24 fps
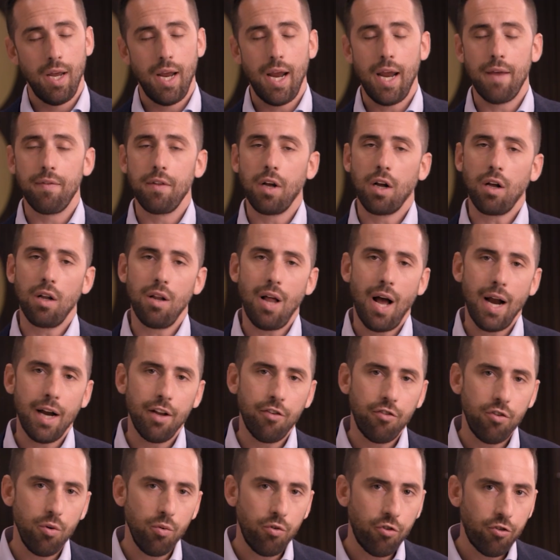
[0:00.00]
and the
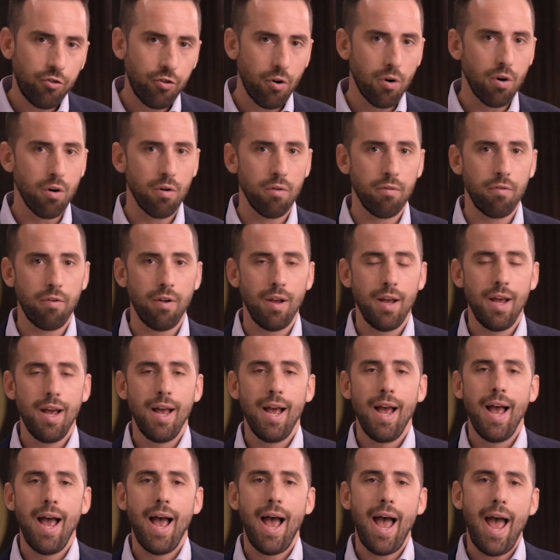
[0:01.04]
clients you serve
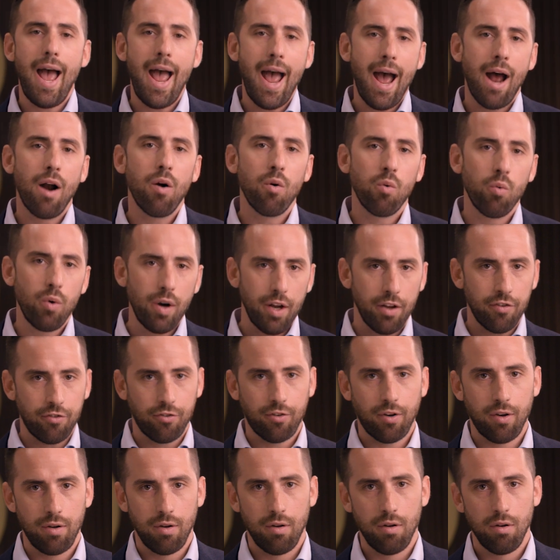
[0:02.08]
at risk.
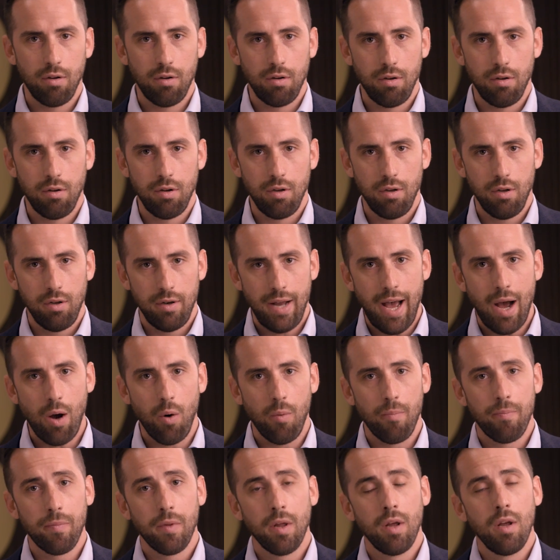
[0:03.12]
Now,
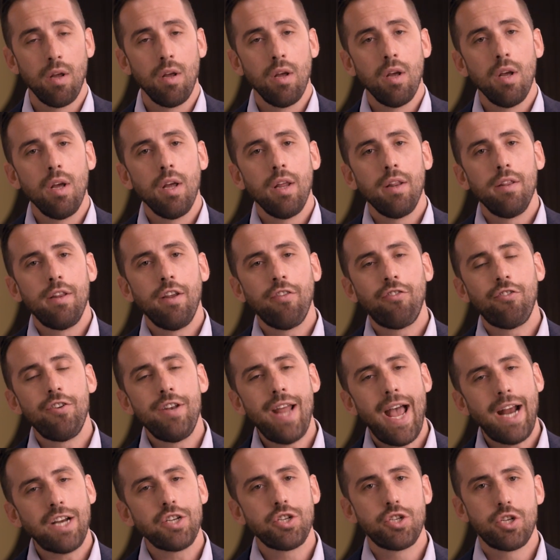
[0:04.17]
this
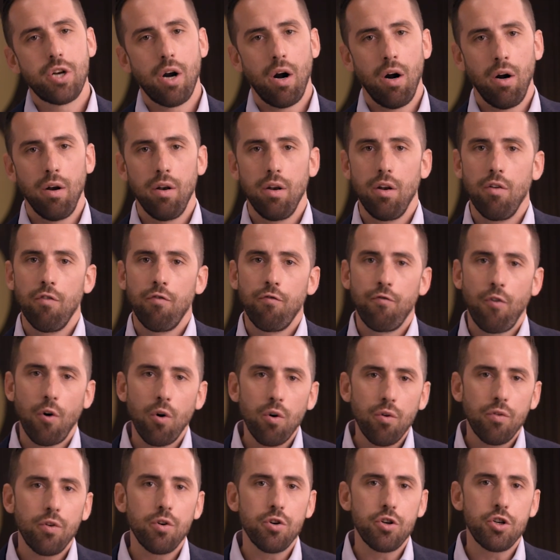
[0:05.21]
next chart
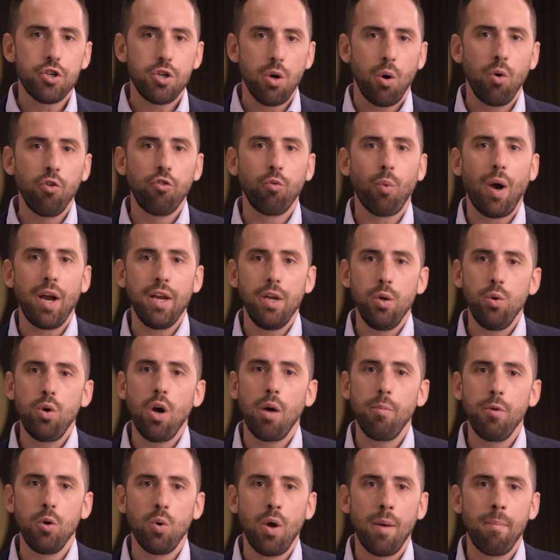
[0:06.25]
further shows why
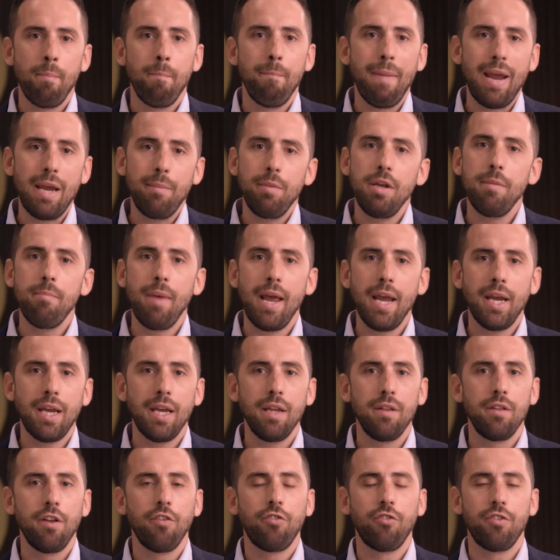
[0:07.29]
UWM may be
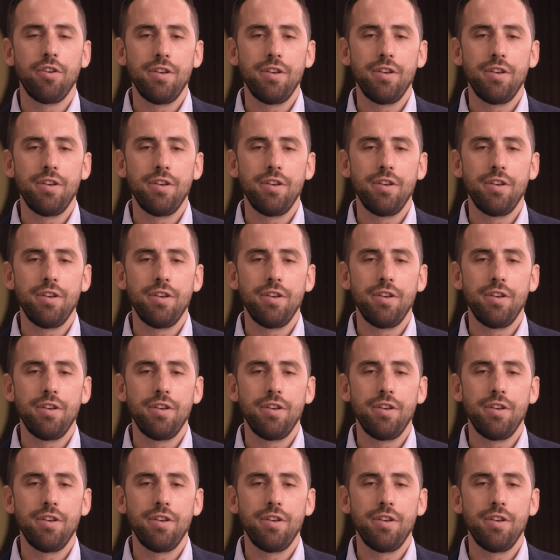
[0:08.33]
making this